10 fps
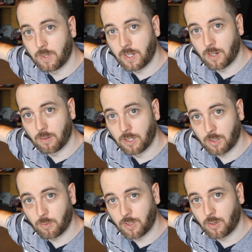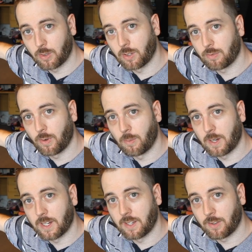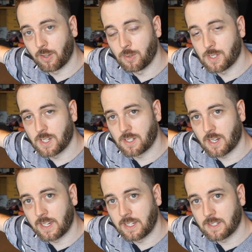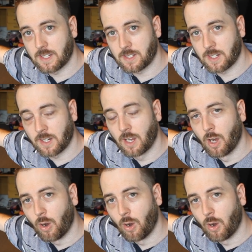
you know, liquid cooler for my enthusiast high-end testing?